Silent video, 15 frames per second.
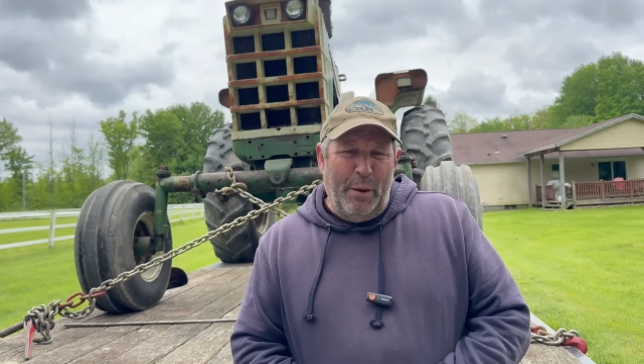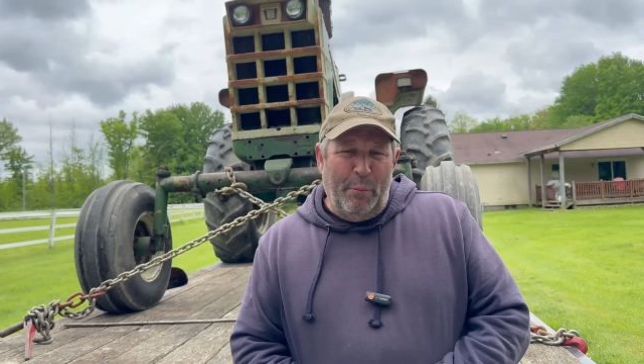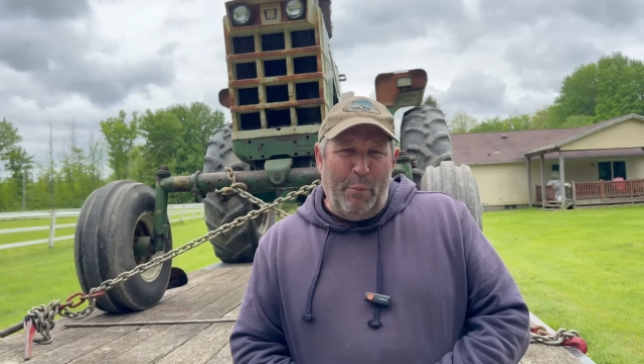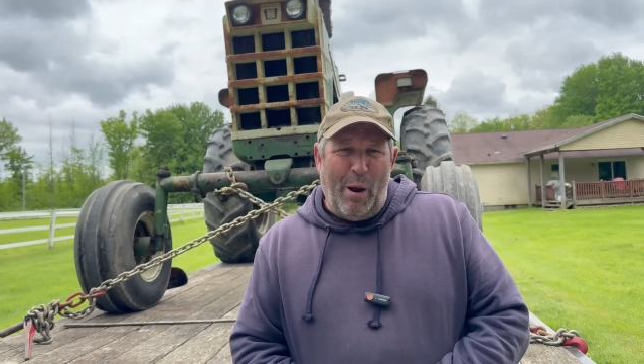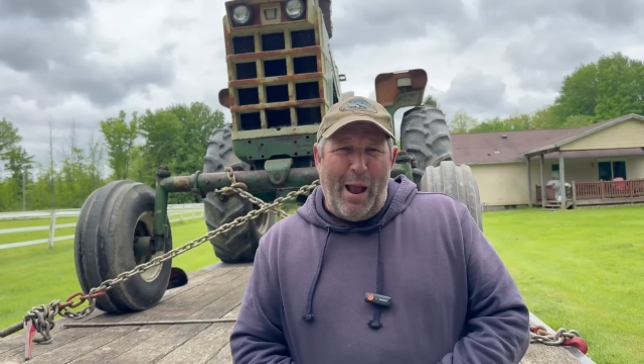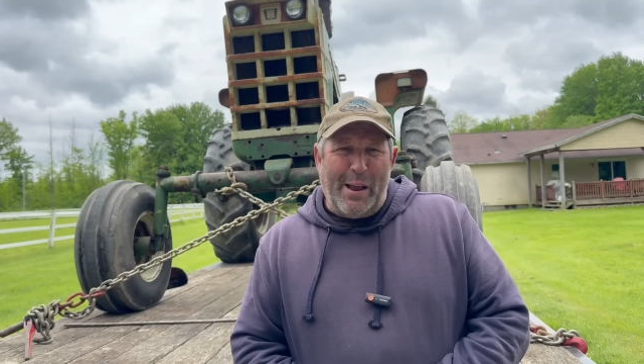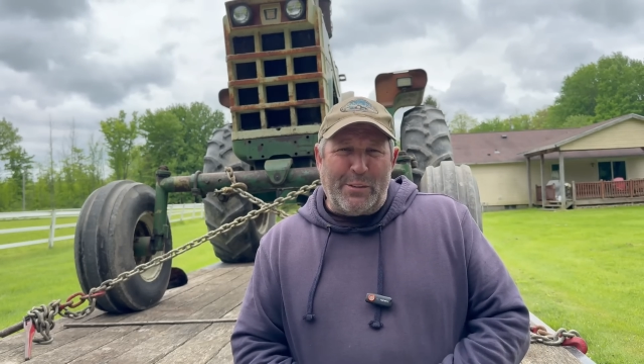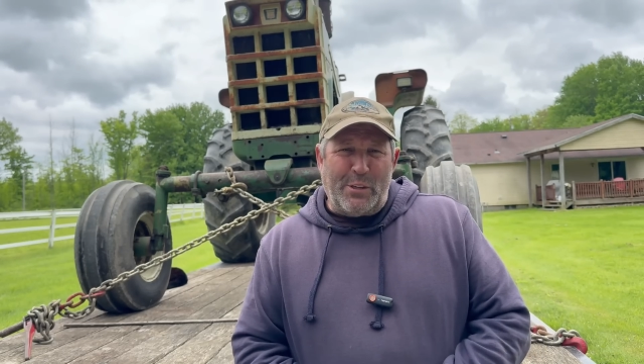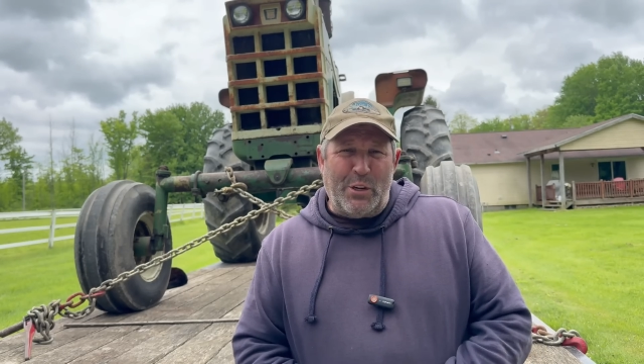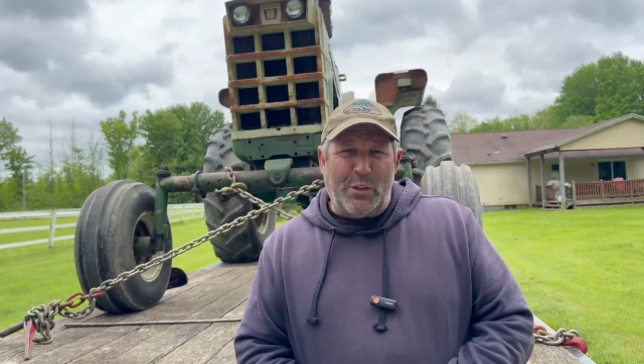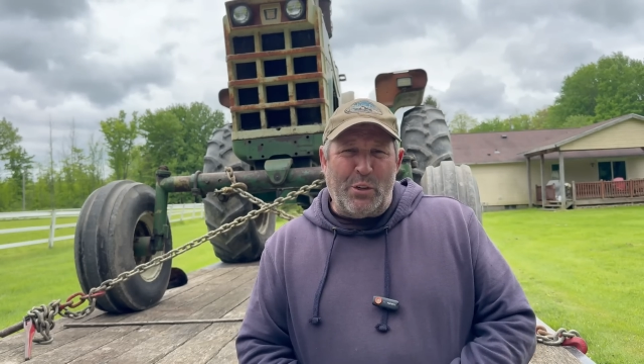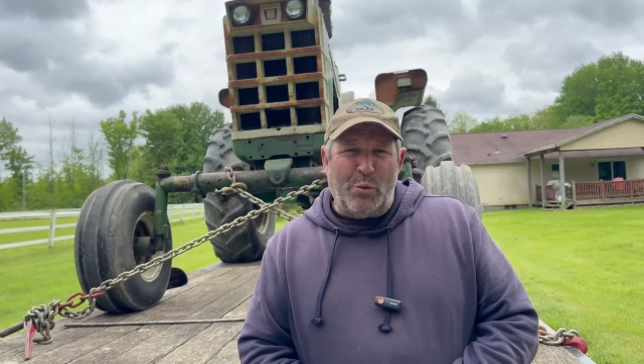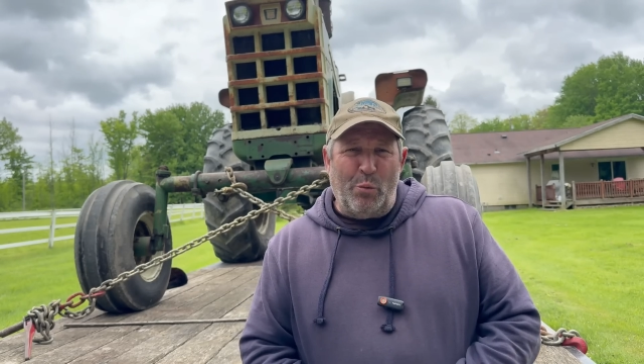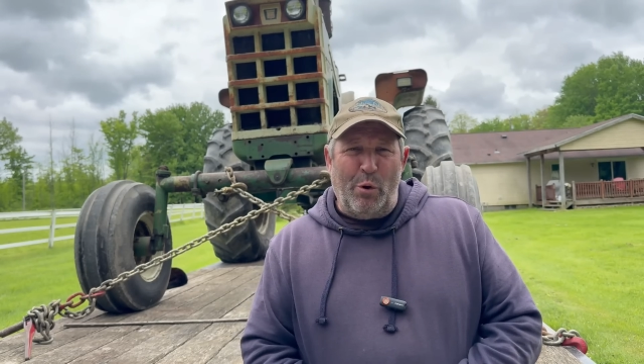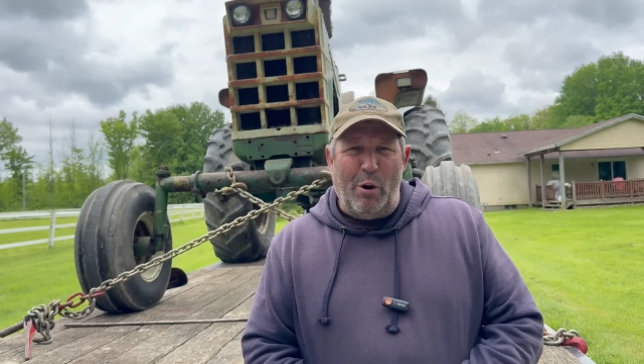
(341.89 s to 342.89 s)

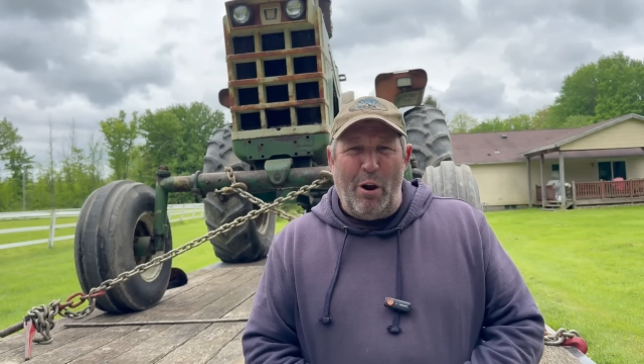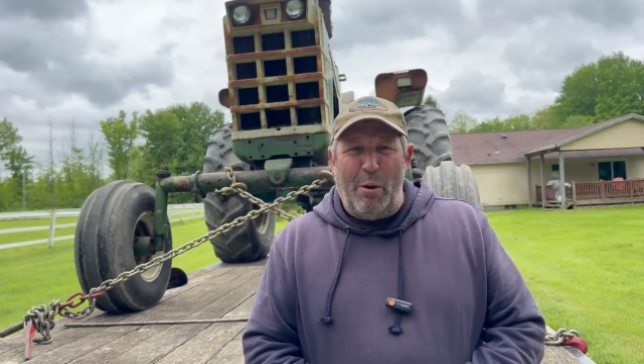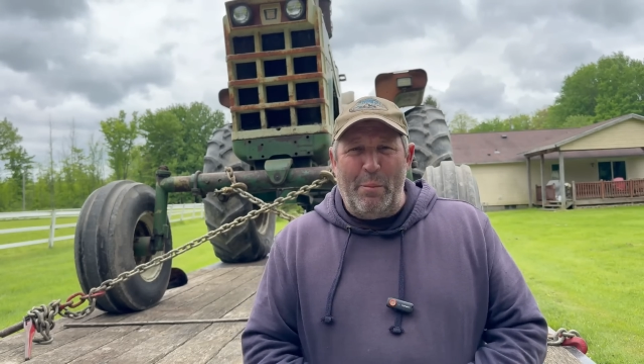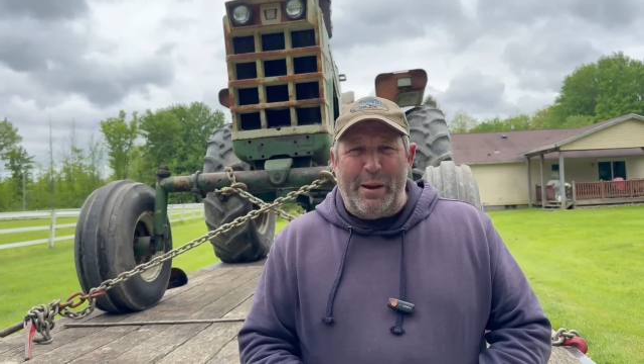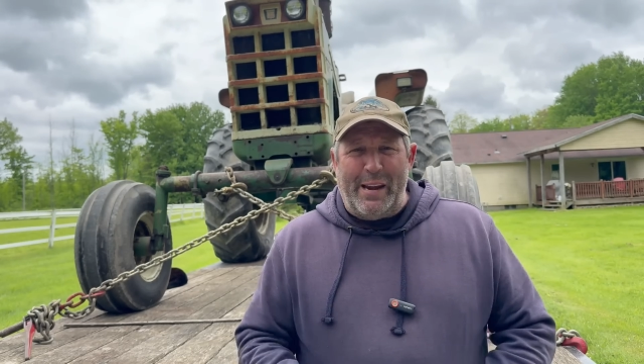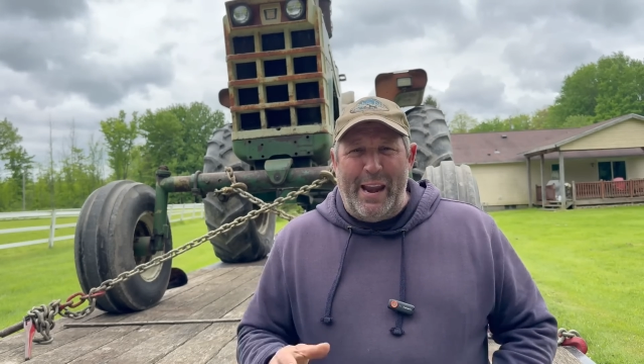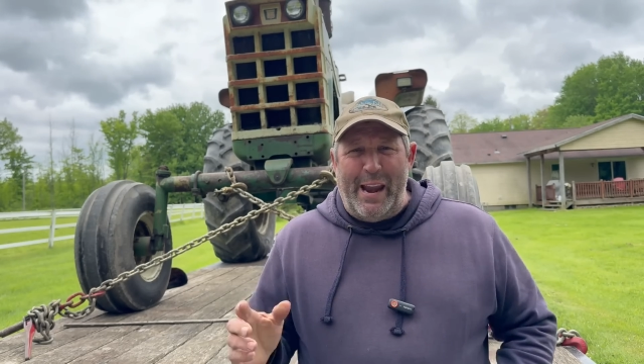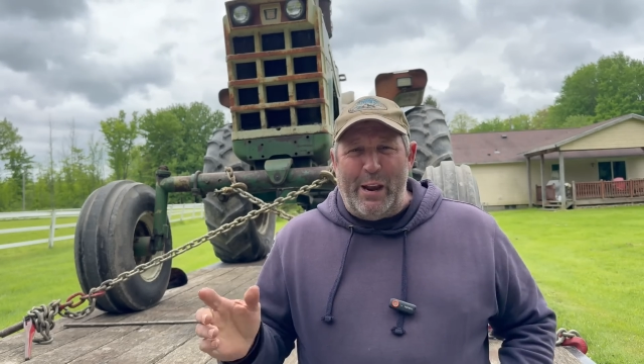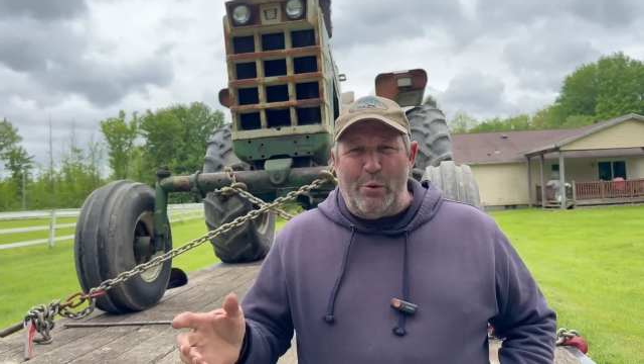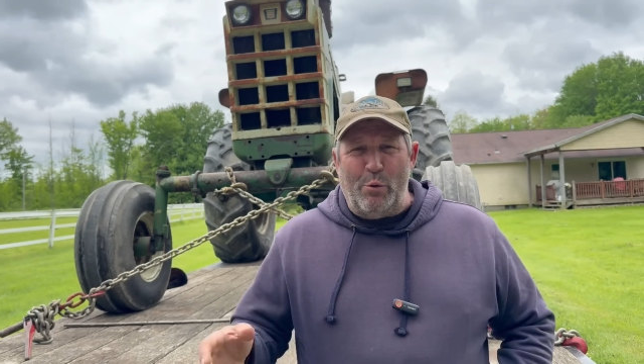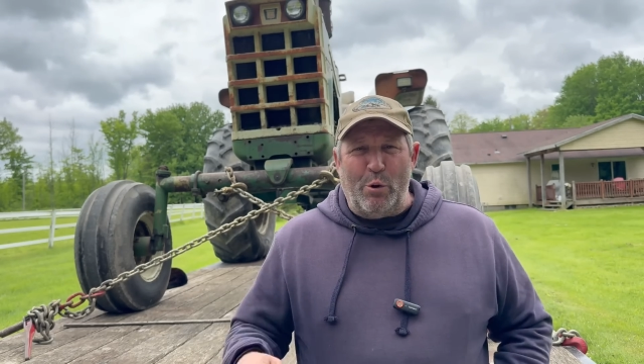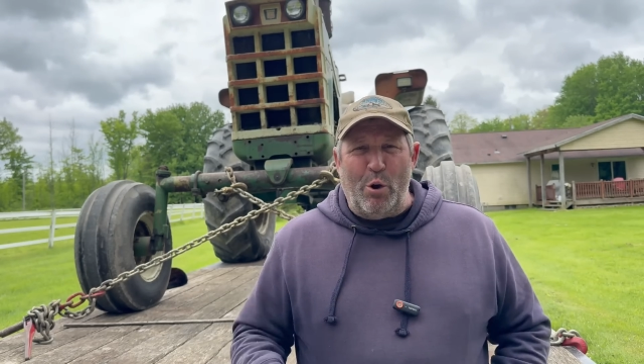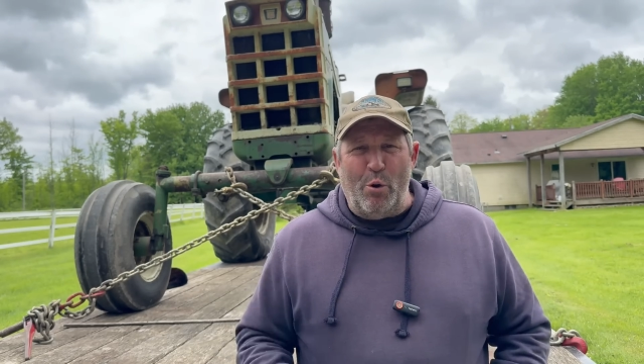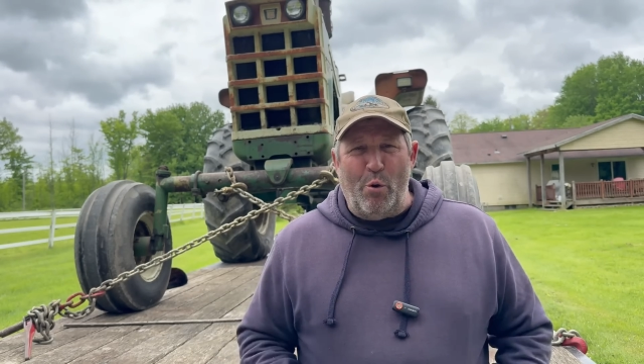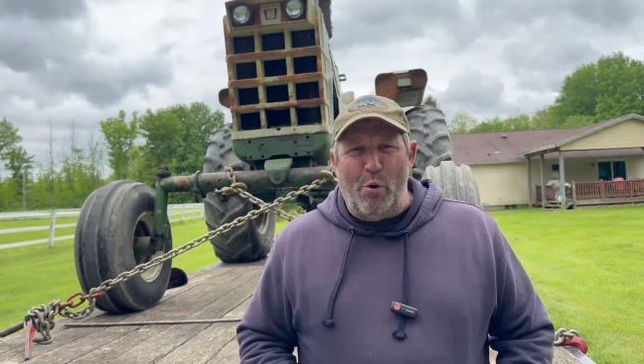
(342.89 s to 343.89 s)
process where a mechanic will
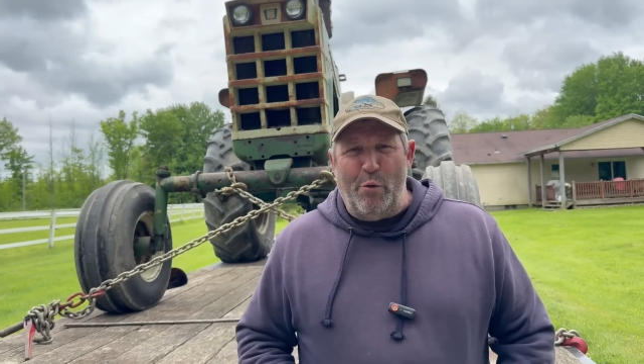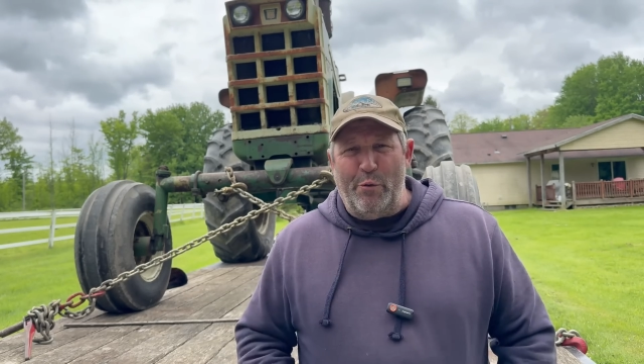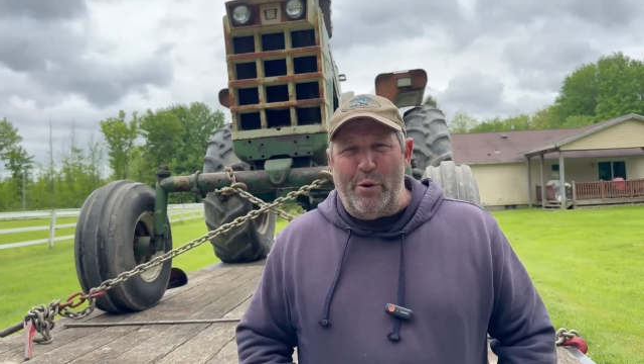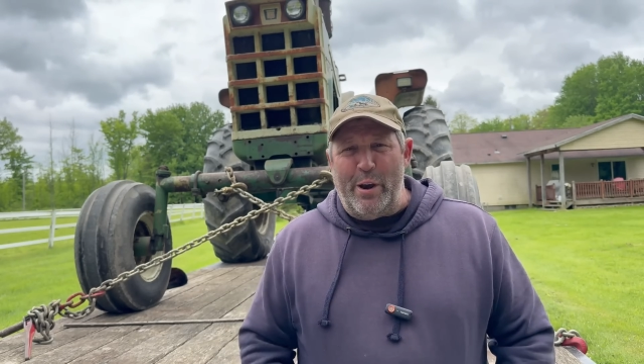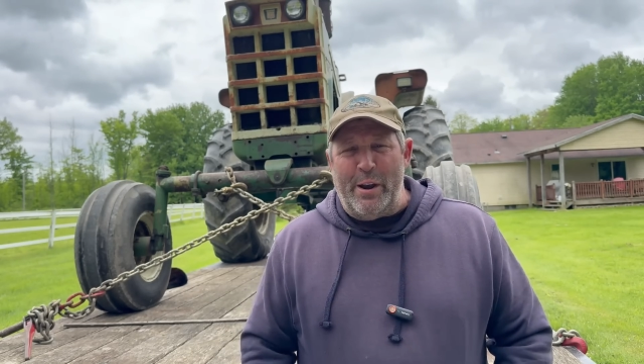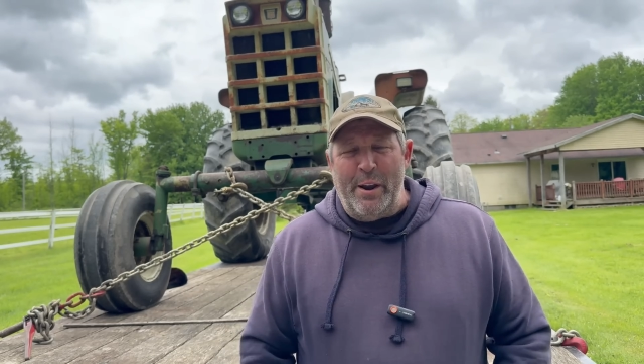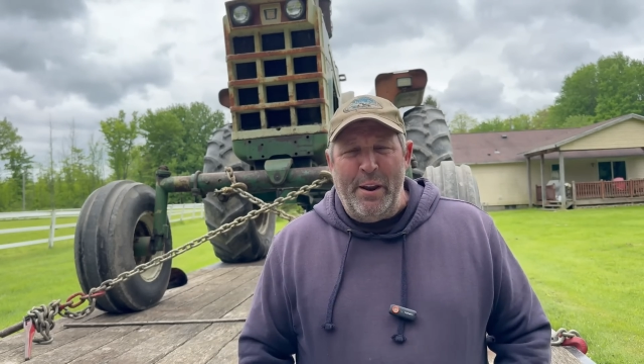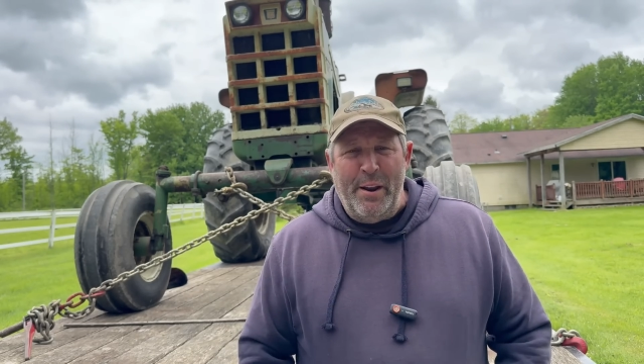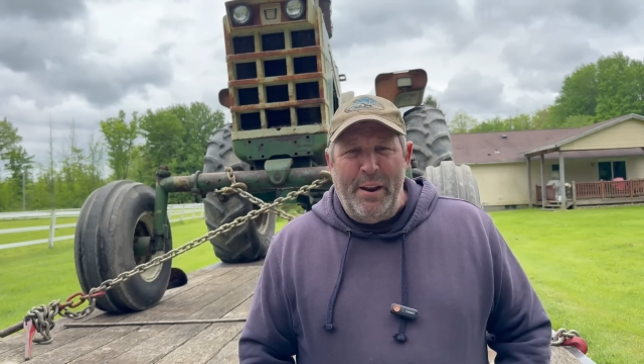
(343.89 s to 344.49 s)
go over it